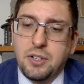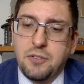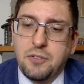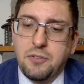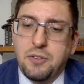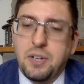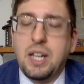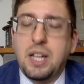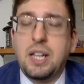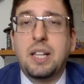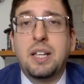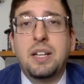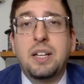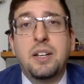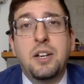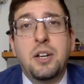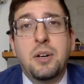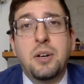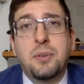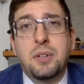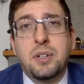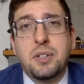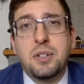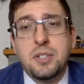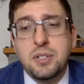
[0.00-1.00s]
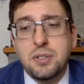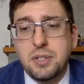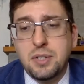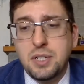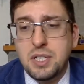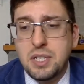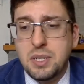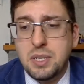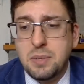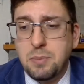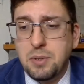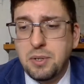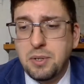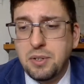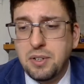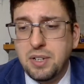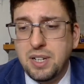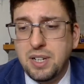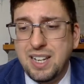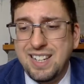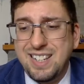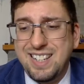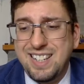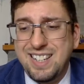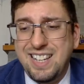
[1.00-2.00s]
the violet note also disappeared,
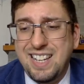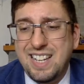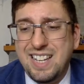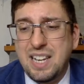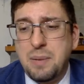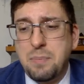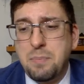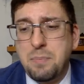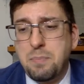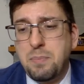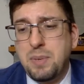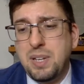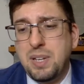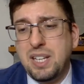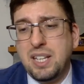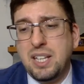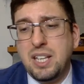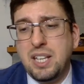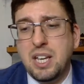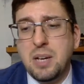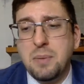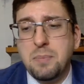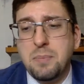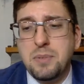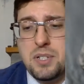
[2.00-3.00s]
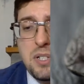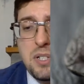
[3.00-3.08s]
and at the end I'm picking up